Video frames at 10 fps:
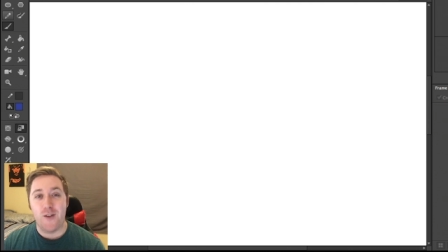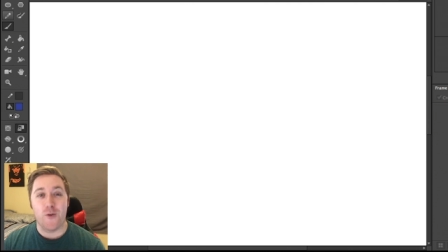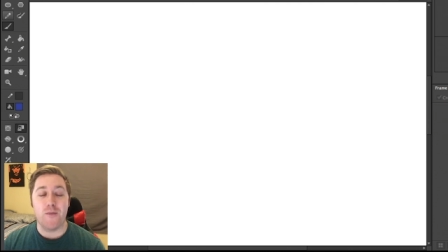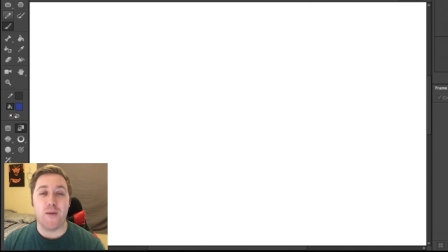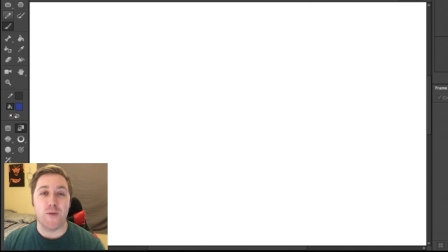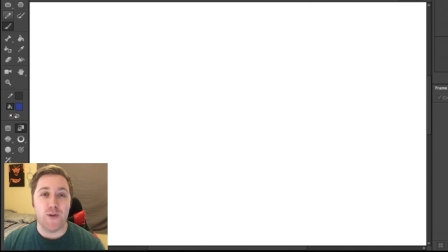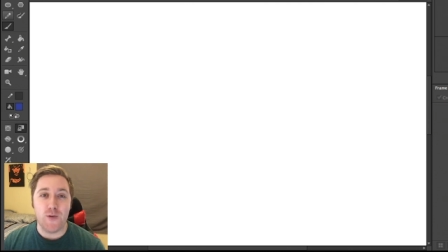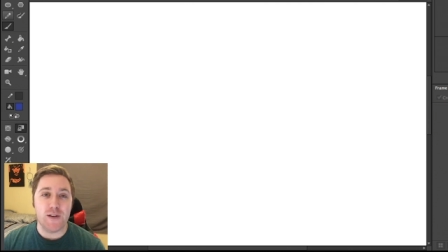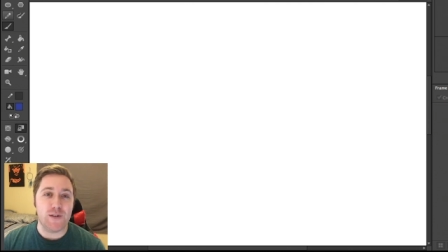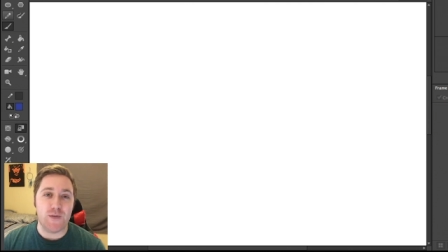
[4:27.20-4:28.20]
Remember,
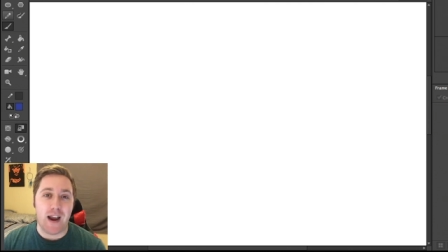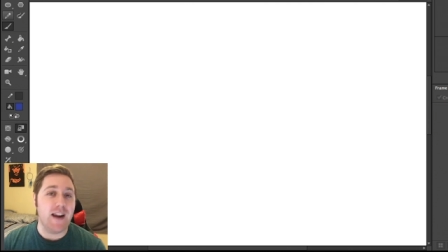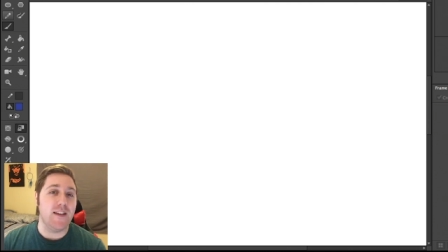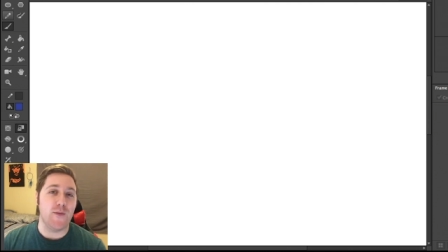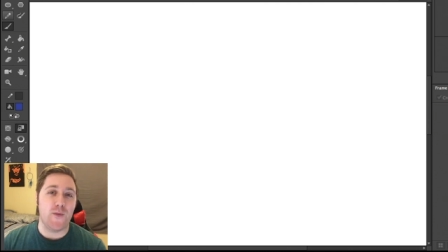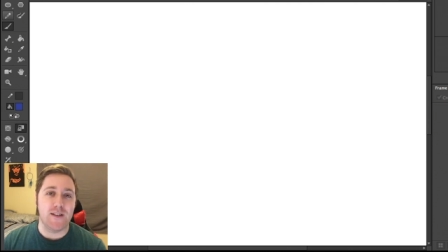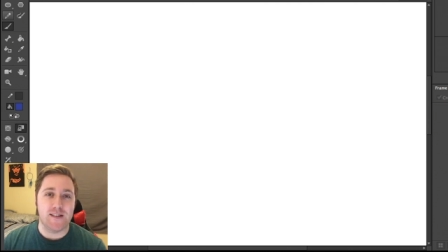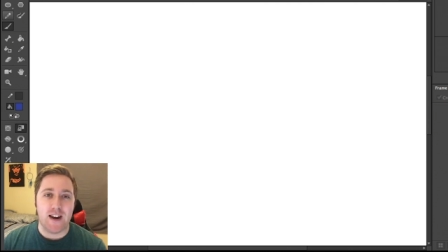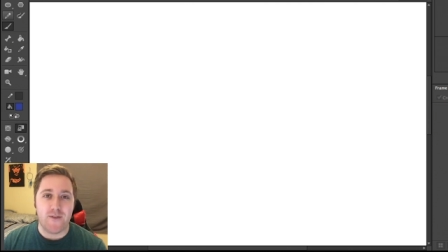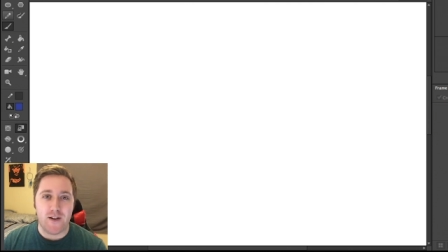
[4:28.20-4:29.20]
you can do any of the
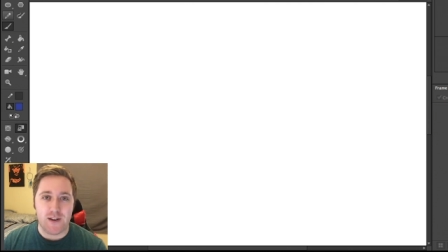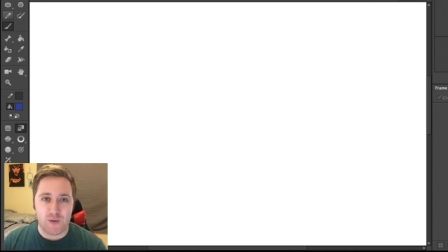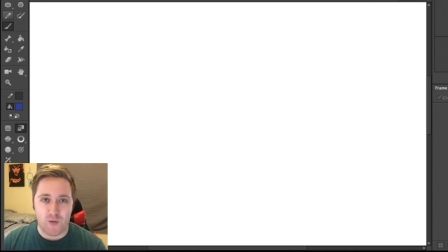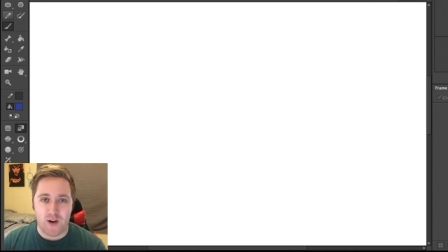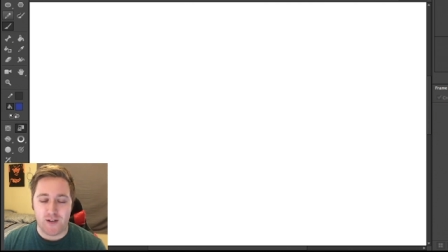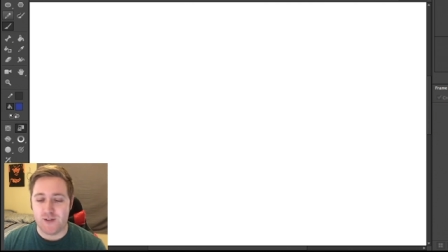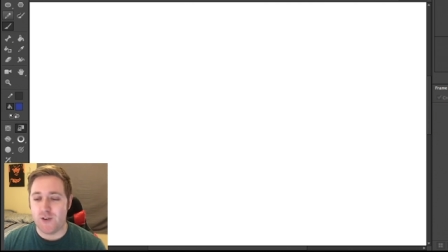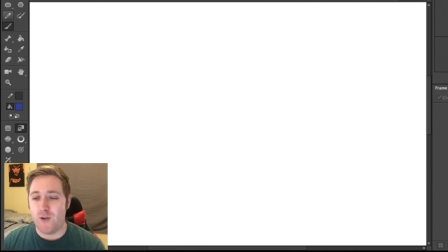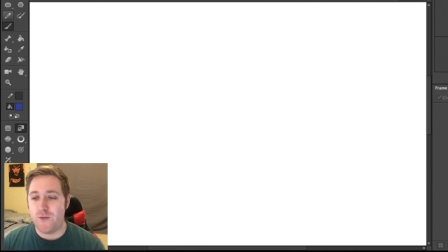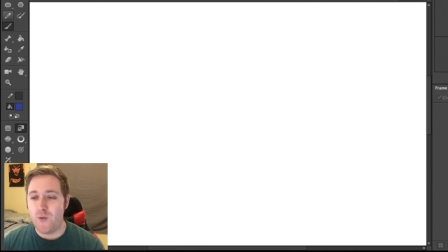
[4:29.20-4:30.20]
ones that I've already drawn.
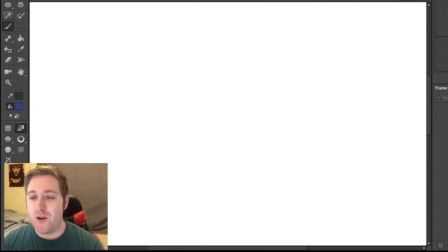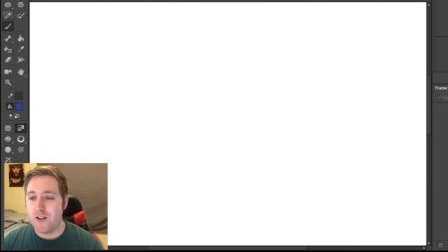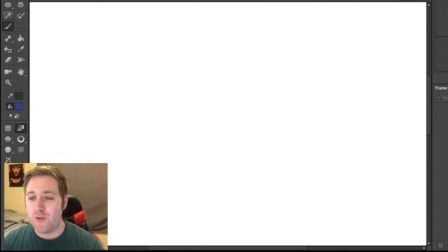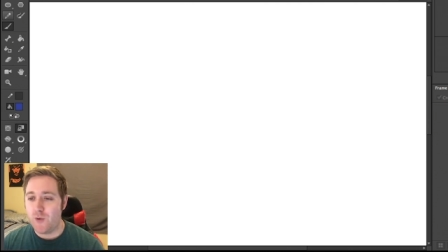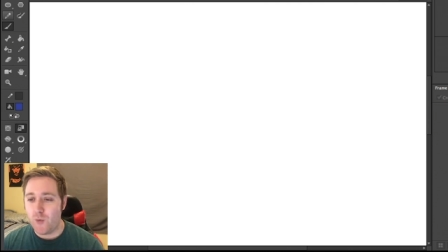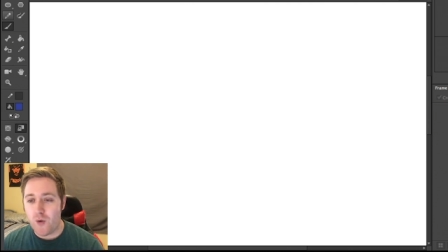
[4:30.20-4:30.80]
So if you want to do